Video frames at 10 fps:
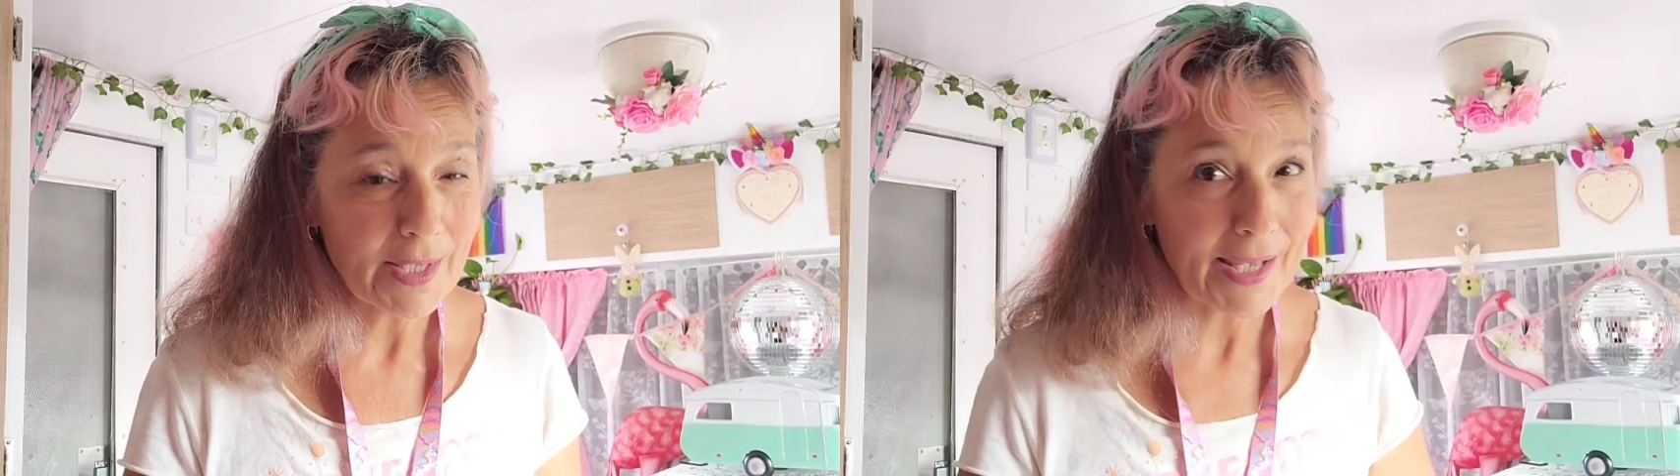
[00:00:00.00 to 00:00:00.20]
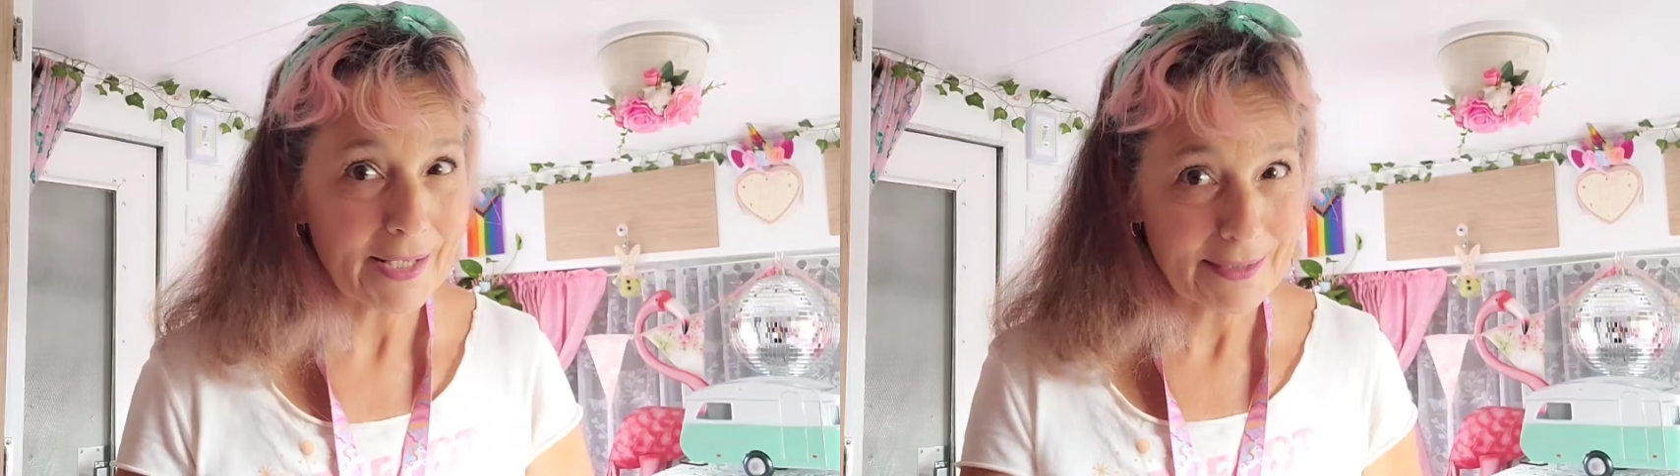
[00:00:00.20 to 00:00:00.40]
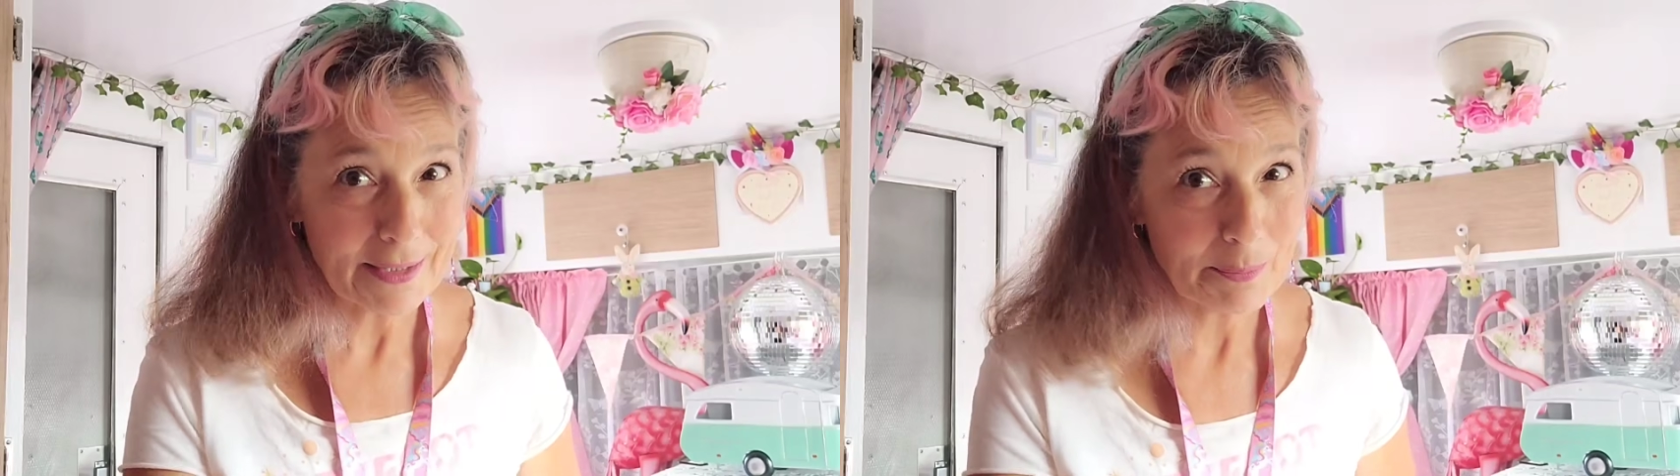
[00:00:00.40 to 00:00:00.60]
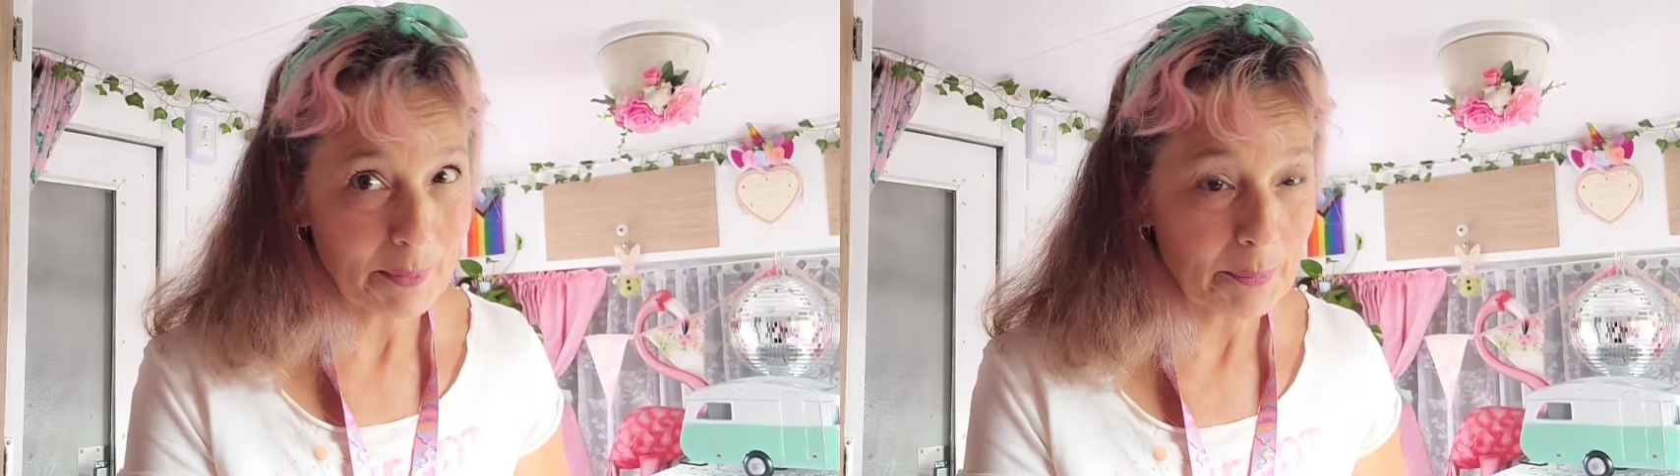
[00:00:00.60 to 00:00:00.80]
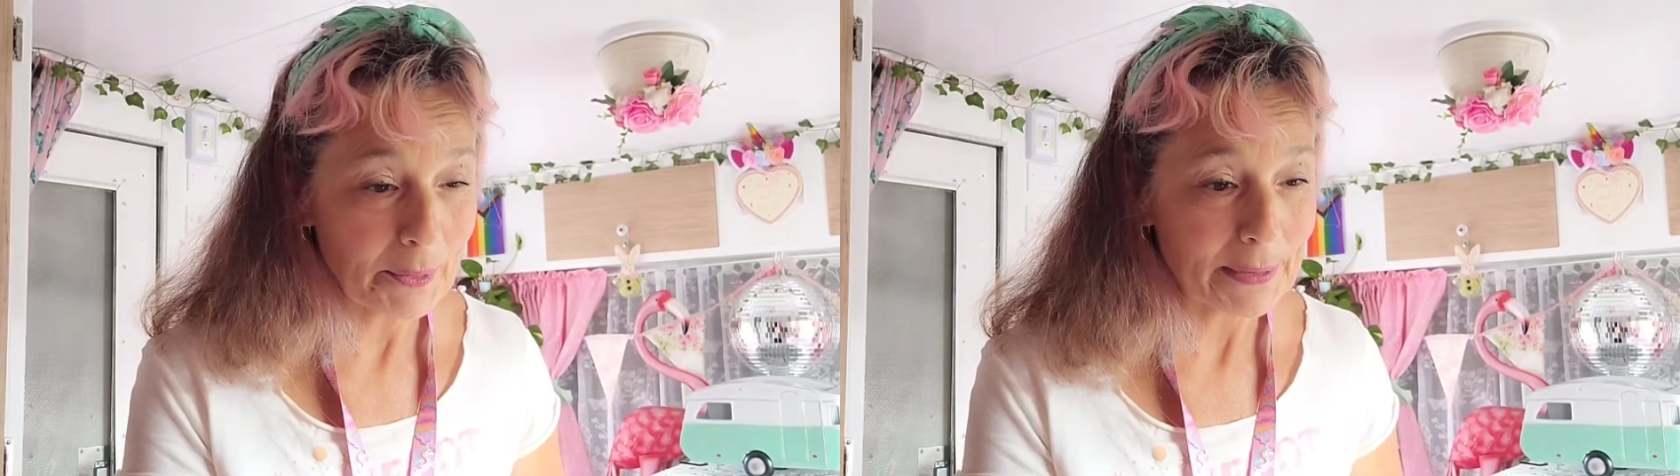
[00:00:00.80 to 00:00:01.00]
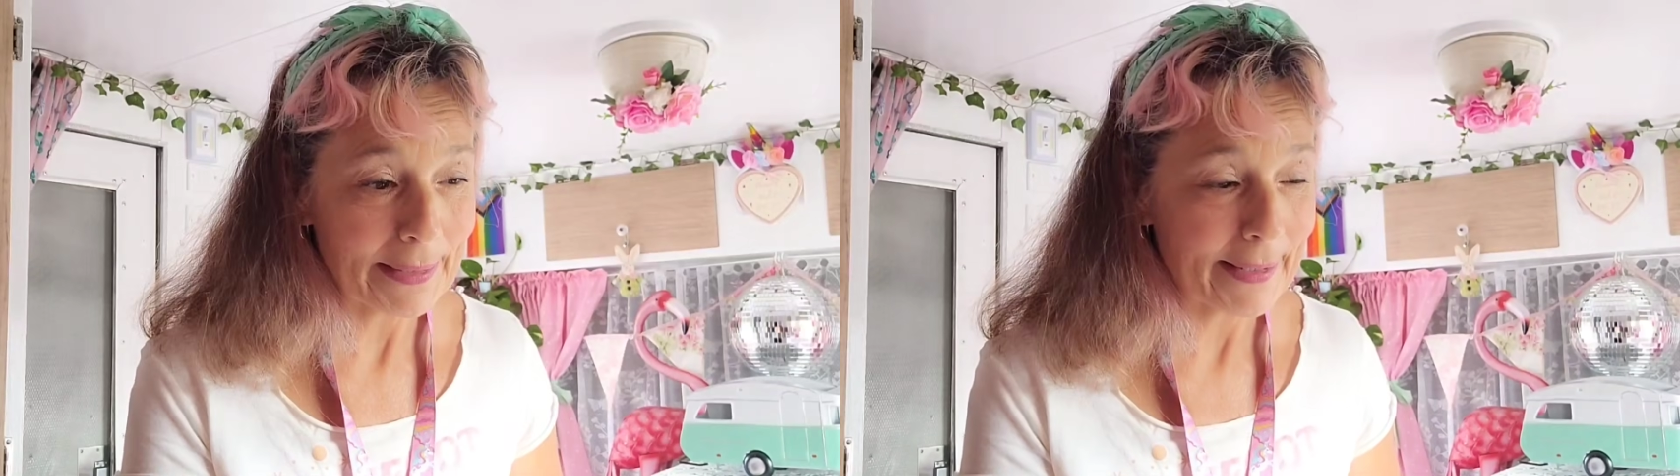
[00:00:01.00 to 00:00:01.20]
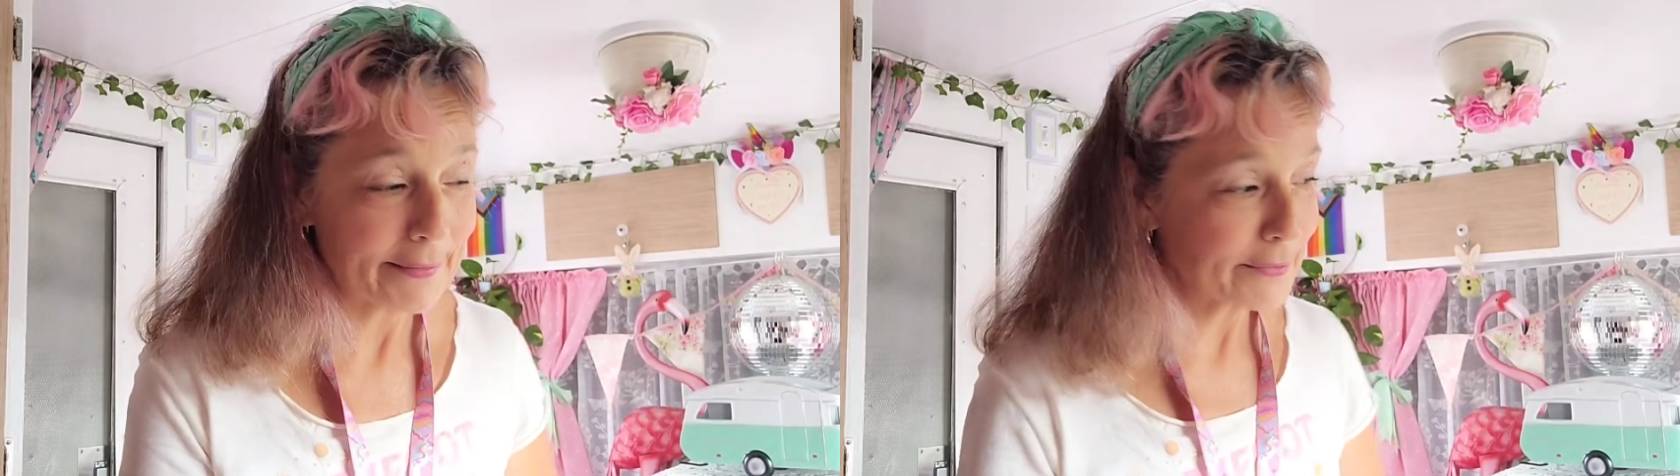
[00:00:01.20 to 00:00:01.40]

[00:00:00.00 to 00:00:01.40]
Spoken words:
and tip my bottle out.